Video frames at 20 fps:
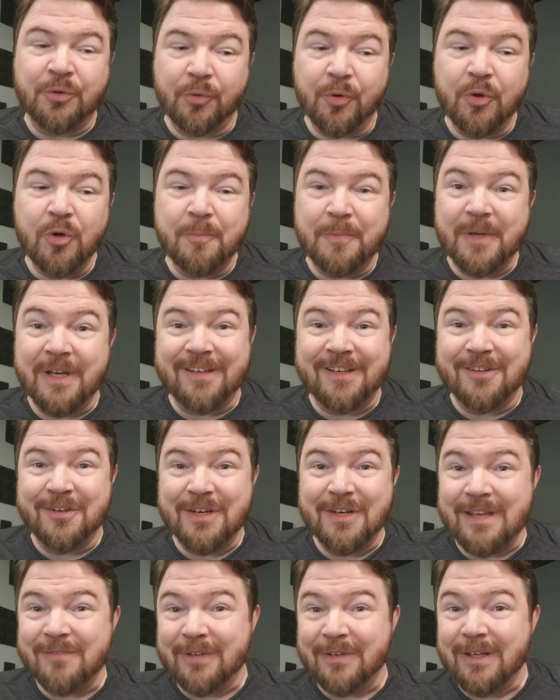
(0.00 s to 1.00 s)
group. It
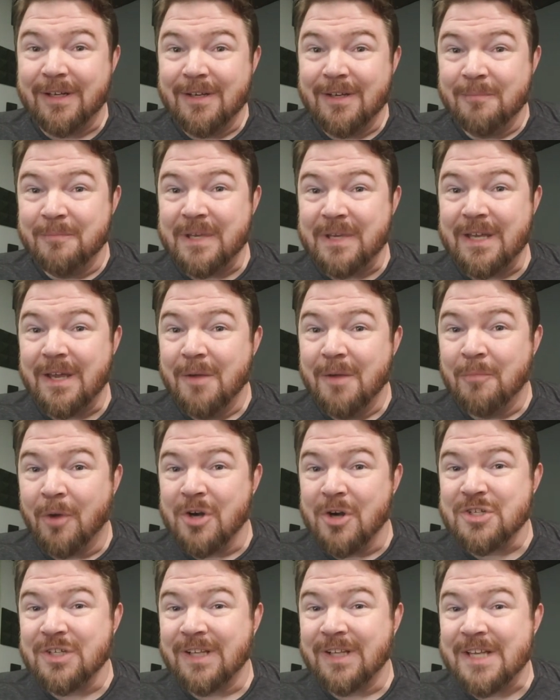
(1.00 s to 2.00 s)
could even be
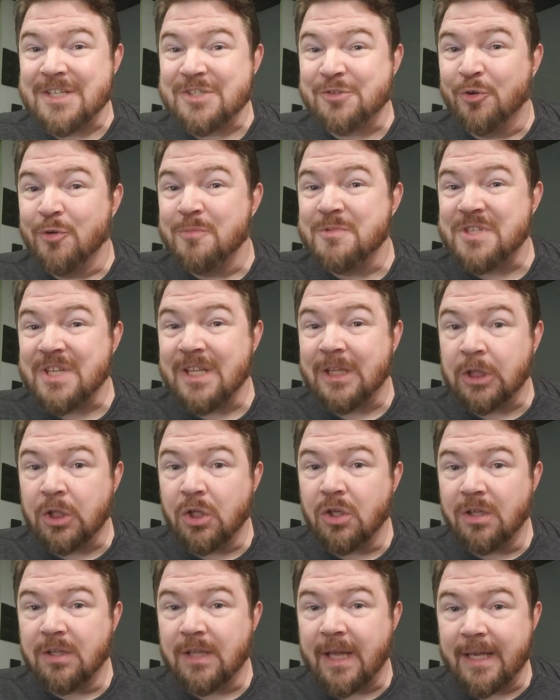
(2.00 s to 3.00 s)
marginalized groups that
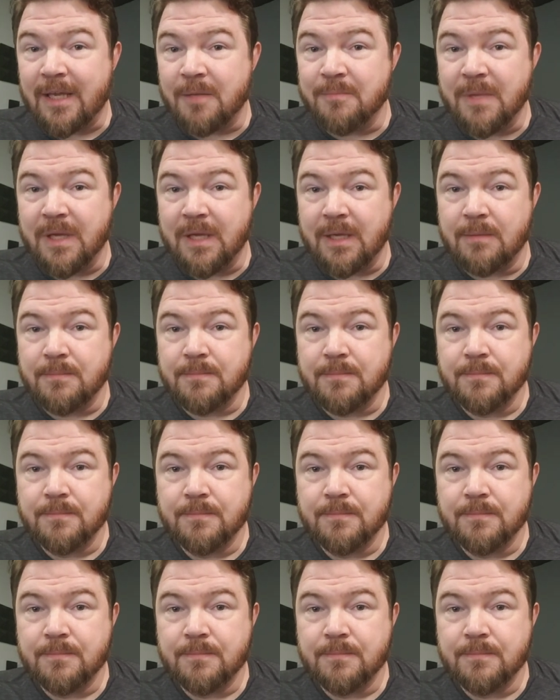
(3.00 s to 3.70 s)
look like me.